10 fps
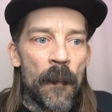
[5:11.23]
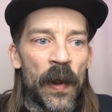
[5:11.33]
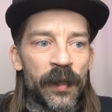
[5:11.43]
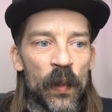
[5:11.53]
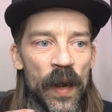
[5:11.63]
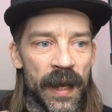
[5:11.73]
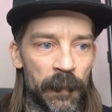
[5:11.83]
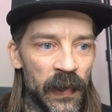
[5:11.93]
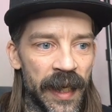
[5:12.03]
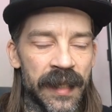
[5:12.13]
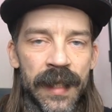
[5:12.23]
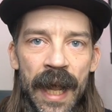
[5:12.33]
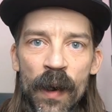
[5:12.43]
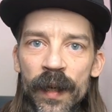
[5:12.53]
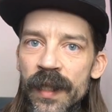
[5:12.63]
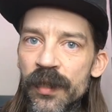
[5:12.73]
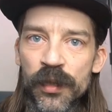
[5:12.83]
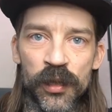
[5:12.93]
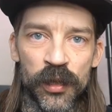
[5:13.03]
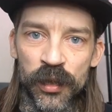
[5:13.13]
But the way it plays out is
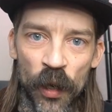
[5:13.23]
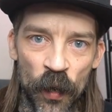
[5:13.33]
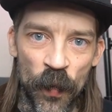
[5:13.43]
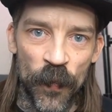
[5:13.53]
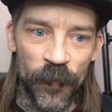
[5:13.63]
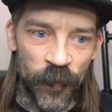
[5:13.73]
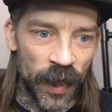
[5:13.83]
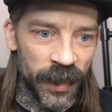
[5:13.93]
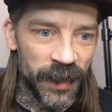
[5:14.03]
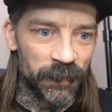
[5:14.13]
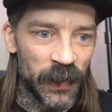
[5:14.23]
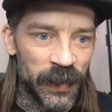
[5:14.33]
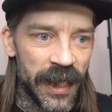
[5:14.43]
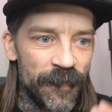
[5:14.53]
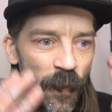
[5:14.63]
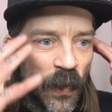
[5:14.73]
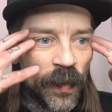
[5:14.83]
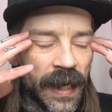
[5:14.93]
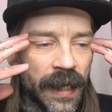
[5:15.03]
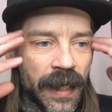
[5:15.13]
so fucking
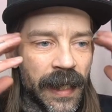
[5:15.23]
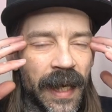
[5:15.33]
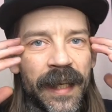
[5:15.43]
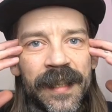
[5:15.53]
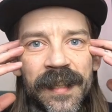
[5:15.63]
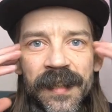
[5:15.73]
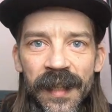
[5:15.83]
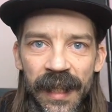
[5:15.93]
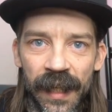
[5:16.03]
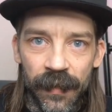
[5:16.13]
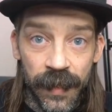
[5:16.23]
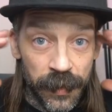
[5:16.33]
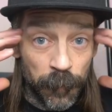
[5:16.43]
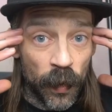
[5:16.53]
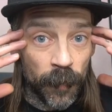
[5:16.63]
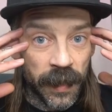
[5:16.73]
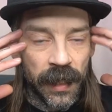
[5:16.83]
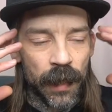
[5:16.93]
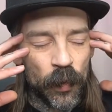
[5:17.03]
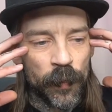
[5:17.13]
believable. And like, I could see it. This part
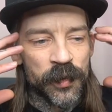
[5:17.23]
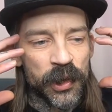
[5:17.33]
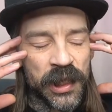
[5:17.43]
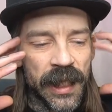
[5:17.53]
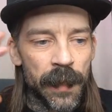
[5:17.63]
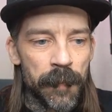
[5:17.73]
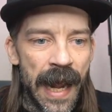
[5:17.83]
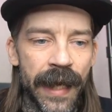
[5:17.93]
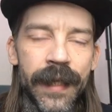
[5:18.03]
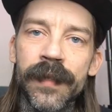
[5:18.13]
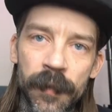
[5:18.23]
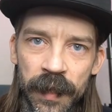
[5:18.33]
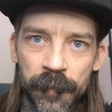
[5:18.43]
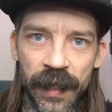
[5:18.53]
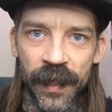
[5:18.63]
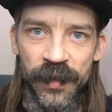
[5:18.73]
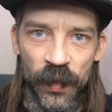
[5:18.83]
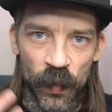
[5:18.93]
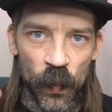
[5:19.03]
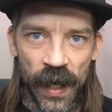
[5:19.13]
became almost cinematic to me because
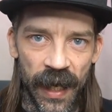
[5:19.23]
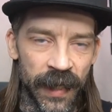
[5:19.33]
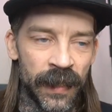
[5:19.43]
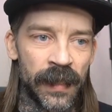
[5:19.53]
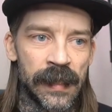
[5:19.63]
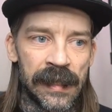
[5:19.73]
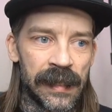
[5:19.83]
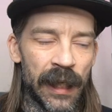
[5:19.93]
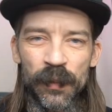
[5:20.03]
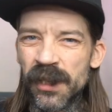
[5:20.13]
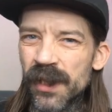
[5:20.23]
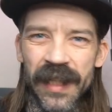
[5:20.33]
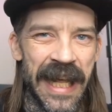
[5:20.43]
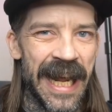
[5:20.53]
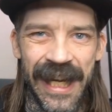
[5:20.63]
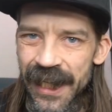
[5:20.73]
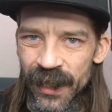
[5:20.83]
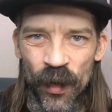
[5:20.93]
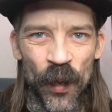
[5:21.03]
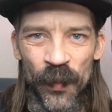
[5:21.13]
of the way it was just hitting
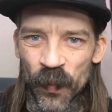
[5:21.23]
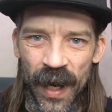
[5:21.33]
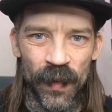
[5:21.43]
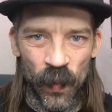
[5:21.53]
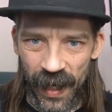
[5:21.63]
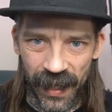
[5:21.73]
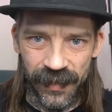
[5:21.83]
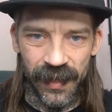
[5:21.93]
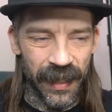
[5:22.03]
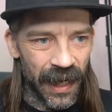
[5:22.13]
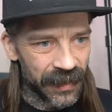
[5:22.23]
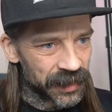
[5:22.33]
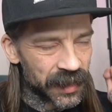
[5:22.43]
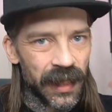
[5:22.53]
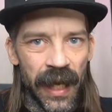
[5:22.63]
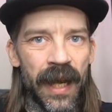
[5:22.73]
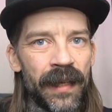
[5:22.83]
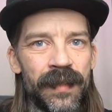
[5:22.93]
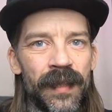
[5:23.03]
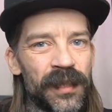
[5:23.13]
in all the right ways. And I just
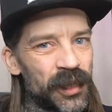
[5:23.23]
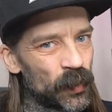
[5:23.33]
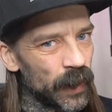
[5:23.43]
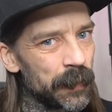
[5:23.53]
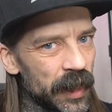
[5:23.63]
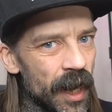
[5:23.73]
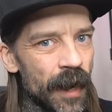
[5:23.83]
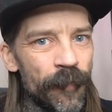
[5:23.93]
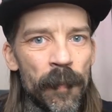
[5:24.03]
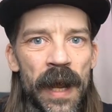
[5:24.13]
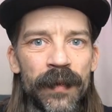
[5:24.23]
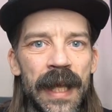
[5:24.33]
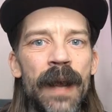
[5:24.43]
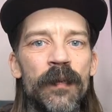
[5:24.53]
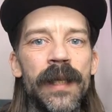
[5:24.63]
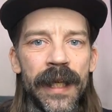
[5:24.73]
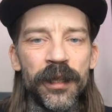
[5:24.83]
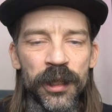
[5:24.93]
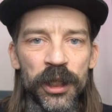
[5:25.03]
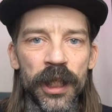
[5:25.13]
can't scream enough about that
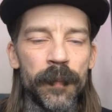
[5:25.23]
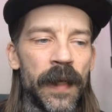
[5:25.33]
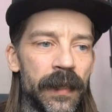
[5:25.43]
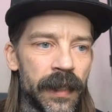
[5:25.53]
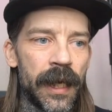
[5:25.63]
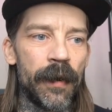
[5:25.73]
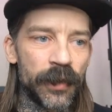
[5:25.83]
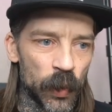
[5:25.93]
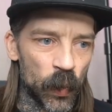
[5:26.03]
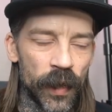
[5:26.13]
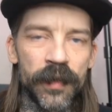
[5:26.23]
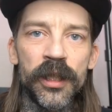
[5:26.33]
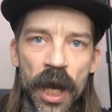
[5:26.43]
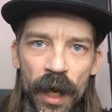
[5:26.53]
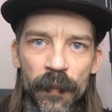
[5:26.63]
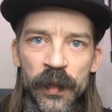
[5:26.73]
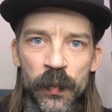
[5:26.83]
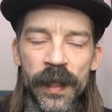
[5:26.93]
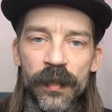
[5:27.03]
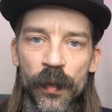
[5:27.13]
relationship and the character work done
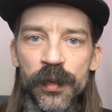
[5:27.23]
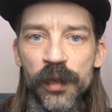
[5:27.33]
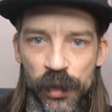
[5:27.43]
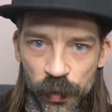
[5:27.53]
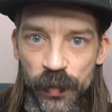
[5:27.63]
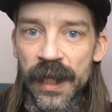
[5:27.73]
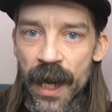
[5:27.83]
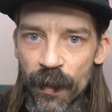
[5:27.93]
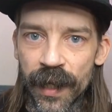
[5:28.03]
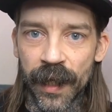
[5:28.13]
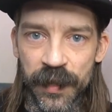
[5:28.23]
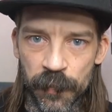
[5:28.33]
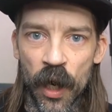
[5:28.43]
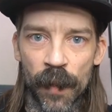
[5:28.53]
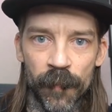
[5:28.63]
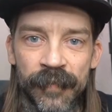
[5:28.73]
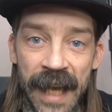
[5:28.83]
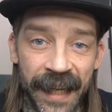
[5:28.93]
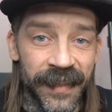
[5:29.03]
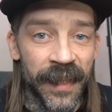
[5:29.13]
between those two, Taryn and his mom.
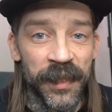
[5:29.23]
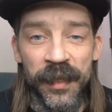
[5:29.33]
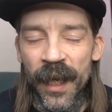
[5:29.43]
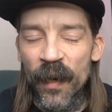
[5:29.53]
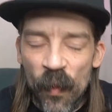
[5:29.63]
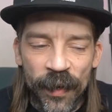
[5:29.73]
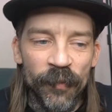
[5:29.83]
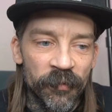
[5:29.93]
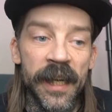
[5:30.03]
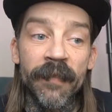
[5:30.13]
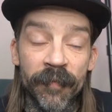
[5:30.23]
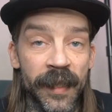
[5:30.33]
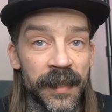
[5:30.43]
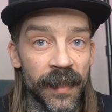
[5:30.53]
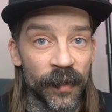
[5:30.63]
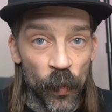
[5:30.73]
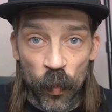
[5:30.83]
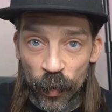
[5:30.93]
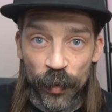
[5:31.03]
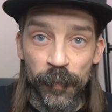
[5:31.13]
Next, I just kind of want to revisit the
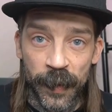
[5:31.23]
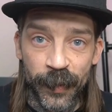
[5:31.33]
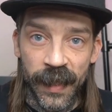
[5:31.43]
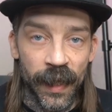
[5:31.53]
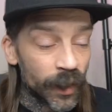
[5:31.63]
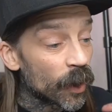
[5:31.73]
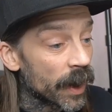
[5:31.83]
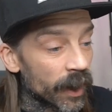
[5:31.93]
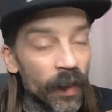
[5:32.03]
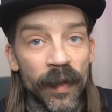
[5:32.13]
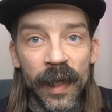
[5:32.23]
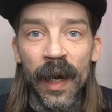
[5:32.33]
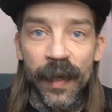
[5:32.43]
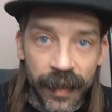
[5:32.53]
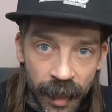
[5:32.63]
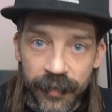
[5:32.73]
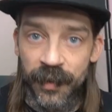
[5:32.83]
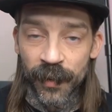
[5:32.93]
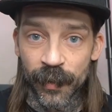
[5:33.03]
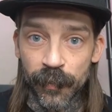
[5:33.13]
world building. I know I already kind of
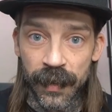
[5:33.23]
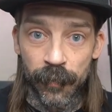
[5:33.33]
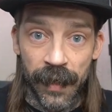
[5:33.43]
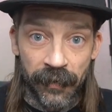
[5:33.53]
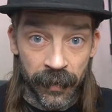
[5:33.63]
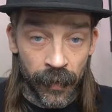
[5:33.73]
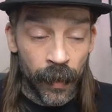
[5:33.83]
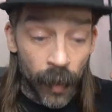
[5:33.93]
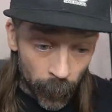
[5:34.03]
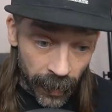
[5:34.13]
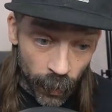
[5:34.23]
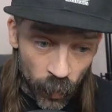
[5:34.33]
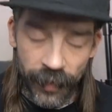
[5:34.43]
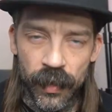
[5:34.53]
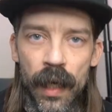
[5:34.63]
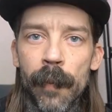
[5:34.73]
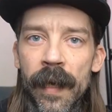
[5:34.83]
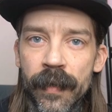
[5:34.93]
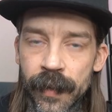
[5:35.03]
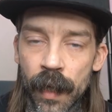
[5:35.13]
gushed a little bit about it, but I want to talk
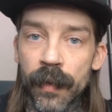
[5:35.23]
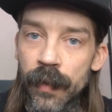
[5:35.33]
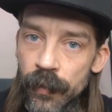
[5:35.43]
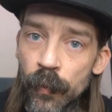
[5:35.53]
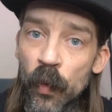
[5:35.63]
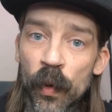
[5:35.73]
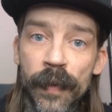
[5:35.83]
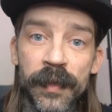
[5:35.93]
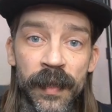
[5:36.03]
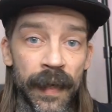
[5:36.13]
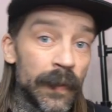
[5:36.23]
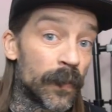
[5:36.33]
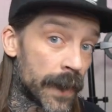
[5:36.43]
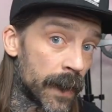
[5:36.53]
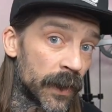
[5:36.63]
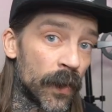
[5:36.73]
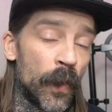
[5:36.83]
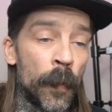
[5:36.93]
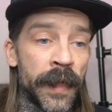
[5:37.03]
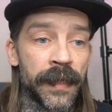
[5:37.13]
about it a little more and just kind of ram it
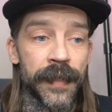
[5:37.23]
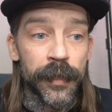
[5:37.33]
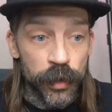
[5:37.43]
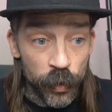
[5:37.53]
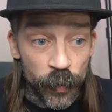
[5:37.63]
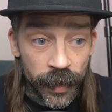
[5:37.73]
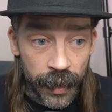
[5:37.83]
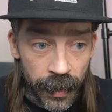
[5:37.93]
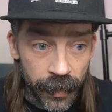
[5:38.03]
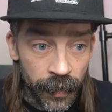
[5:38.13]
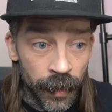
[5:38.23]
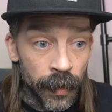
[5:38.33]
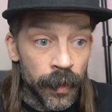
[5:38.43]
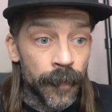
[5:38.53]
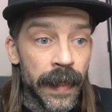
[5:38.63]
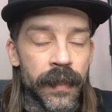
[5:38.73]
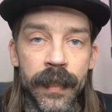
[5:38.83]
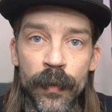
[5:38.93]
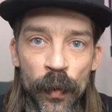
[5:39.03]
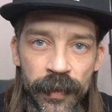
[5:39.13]
home, because I do think that
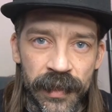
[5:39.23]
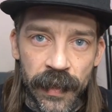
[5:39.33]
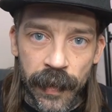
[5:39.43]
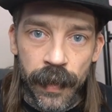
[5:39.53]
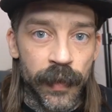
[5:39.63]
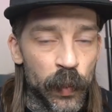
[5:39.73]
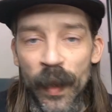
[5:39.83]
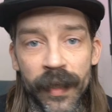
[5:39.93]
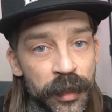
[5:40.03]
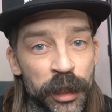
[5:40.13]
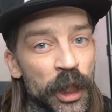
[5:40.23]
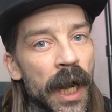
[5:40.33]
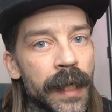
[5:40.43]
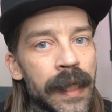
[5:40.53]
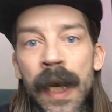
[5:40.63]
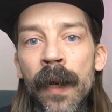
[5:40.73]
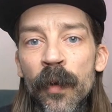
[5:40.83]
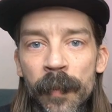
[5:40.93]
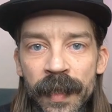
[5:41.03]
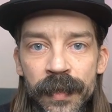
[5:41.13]
D'Orsay is one of the shining
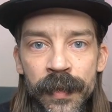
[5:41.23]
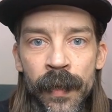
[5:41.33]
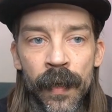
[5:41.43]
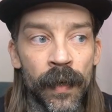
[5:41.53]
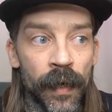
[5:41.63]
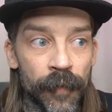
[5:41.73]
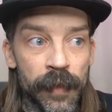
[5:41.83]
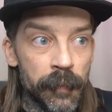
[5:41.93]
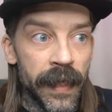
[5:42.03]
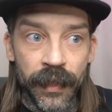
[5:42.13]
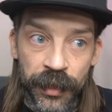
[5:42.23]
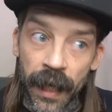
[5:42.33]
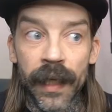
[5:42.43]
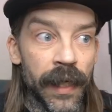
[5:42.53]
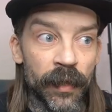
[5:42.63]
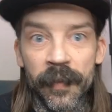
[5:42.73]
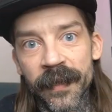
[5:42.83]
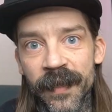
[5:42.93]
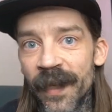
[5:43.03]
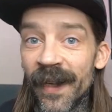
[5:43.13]
elements of the many shining
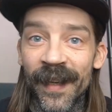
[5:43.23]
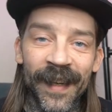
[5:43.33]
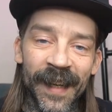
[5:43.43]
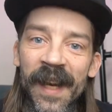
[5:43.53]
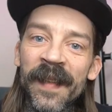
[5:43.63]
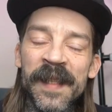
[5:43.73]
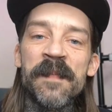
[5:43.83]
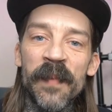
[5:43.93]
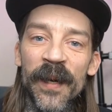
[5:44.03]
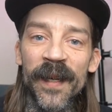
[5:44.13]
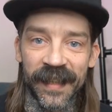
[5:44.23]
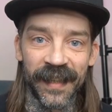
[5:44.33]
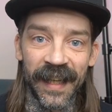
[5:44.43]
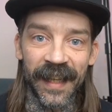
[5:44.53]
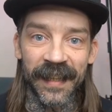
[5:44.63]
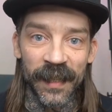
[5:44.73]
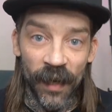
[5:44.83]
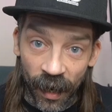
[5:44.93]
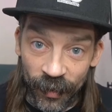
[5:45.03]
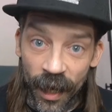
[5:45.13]
elements in this book. And I think
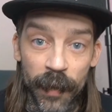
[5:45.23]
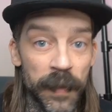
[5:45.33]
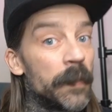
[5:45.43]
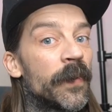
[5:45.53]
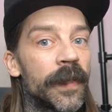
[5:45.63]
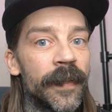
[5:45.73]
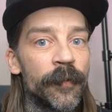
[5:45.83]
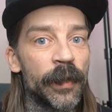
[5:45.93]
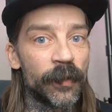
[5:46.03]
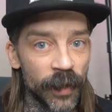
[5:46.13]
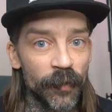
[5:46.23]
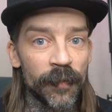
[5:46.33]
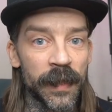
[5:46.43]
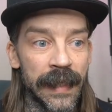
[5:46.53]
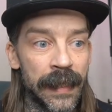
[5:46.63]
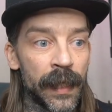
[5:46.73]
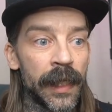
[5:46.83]
a lot of people are going to agree with me.